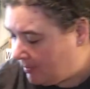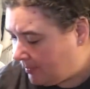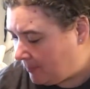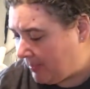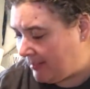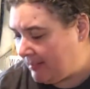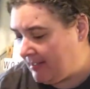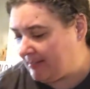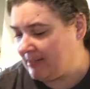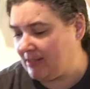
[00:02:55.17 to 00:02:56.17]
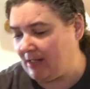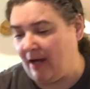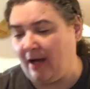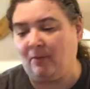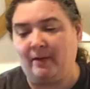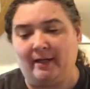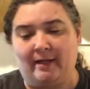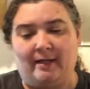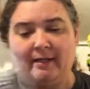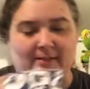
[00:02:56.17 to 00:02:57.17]
my next, I want to
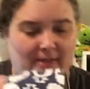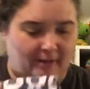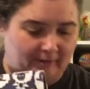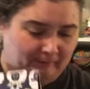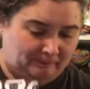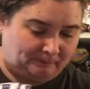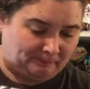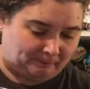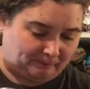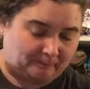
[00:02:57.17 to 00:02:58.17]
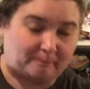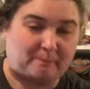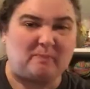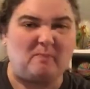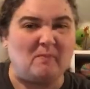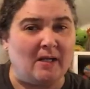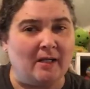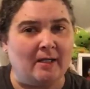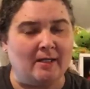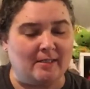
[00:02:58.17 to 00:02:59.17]
get it done,
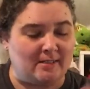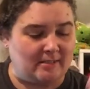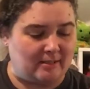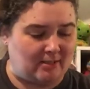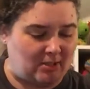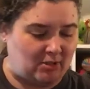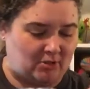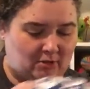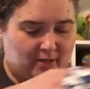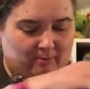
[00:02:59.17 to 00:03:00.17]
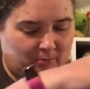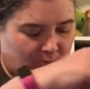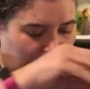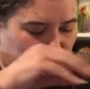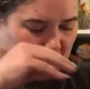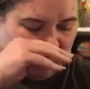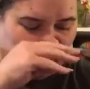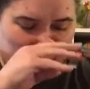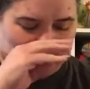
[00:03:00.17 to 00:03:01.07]
is the t-shirt I was working on.